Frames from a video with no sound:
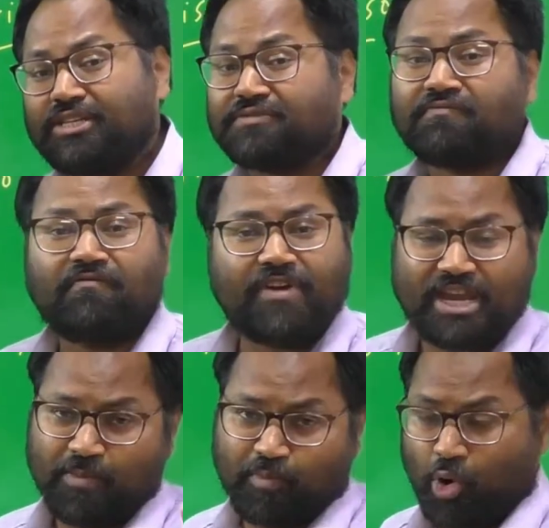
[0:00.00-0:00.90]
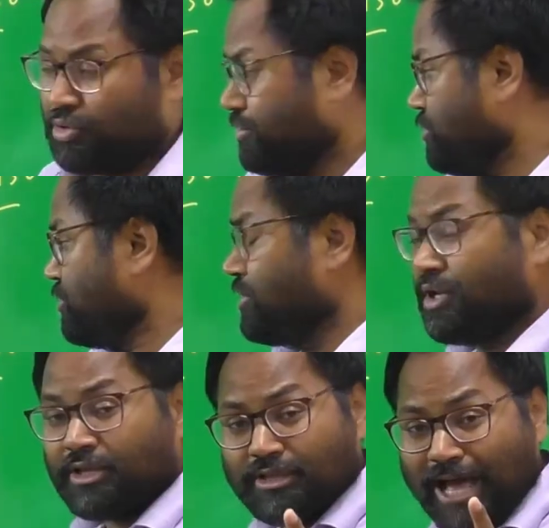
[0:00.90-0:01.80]
is very important.
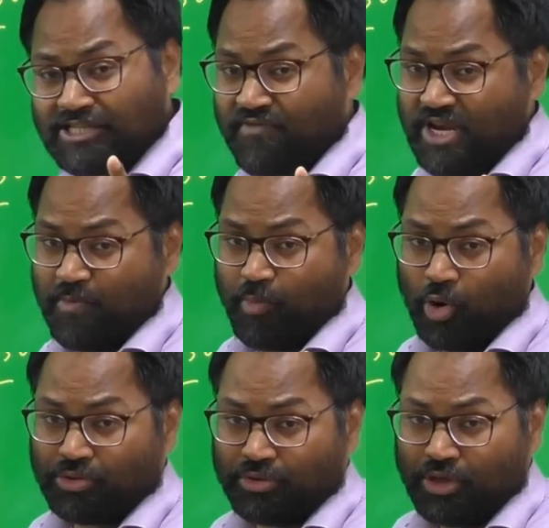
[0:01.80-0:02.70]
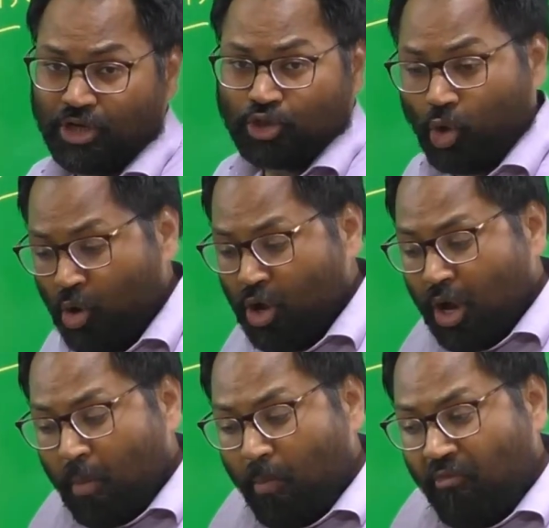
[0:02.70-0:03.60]
That's very important. So,
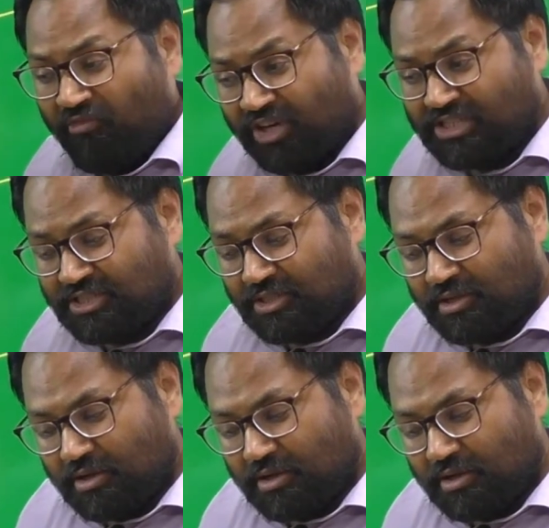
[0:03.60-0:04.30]
first,